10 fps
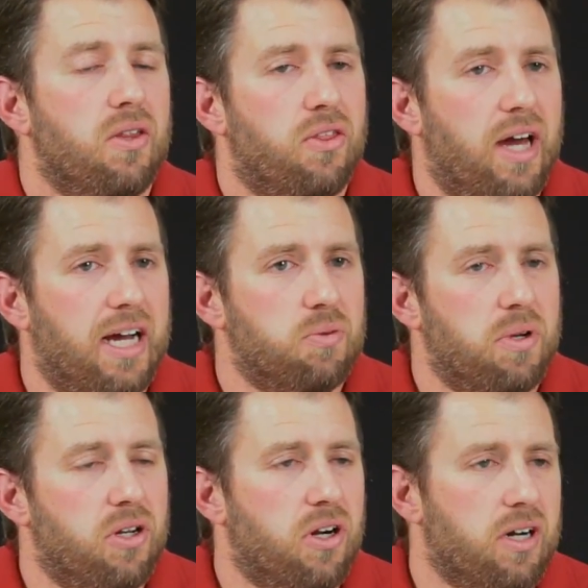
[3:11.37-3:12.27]
that's
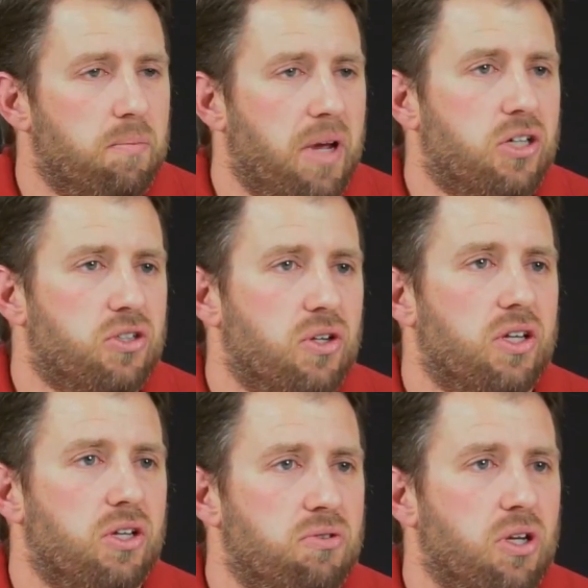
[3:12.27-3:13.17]
when you're gonna make sure that
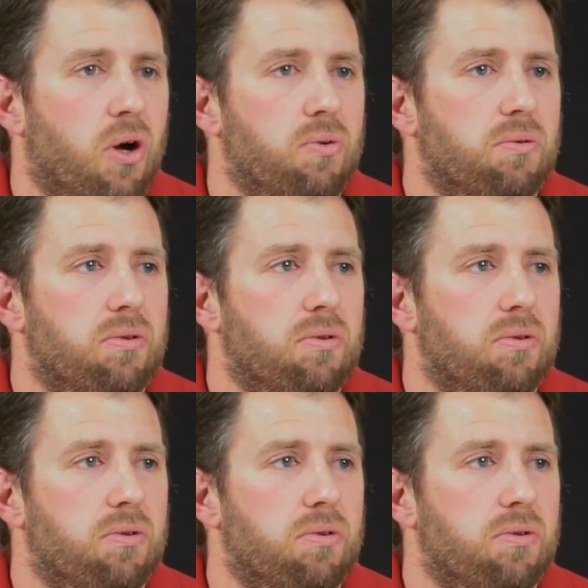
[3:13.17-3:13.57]
you don't